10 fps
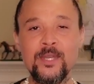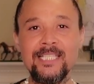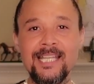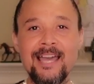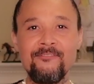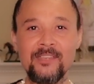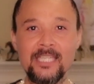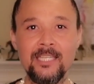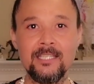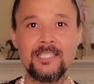we
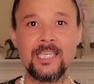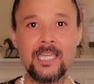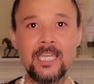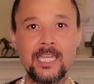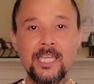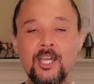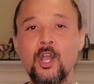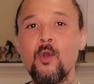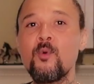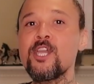left Eazy-E,
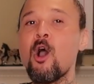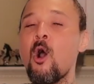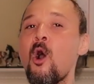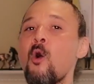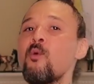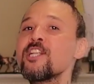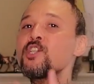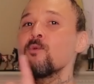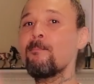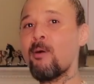we all went
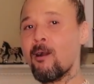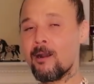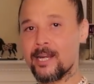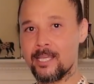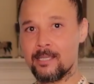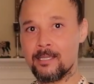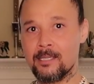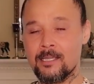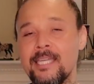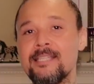to a party
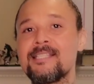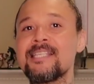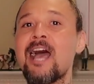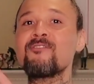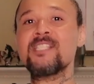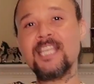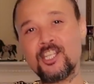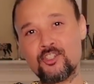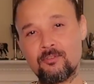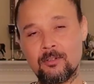in South
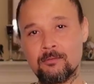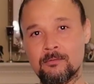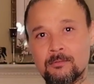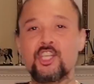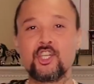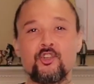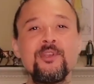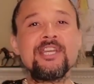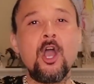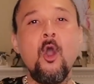Central, a
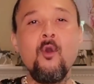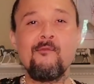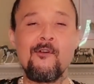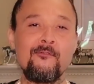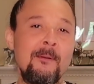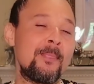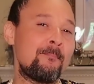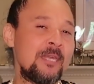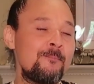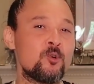street over from the
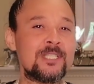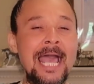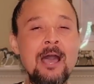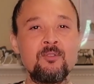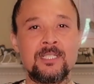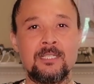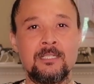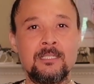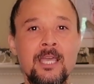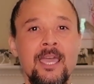people's
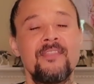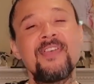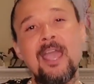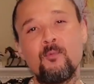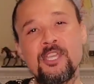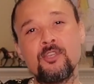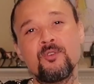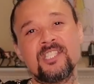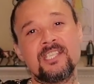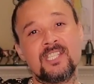houses that we
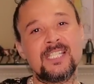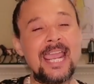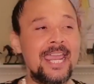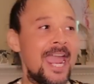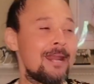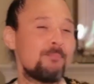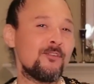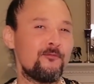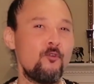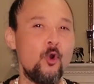used to stay at
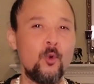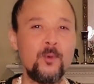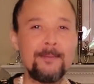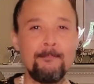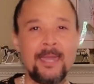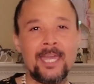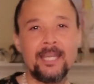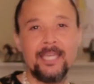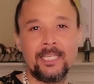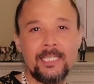before we
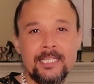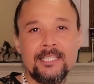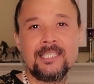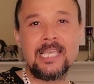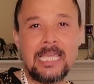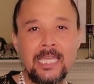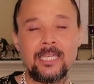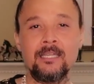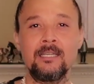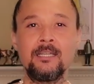met
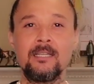Eazy-E.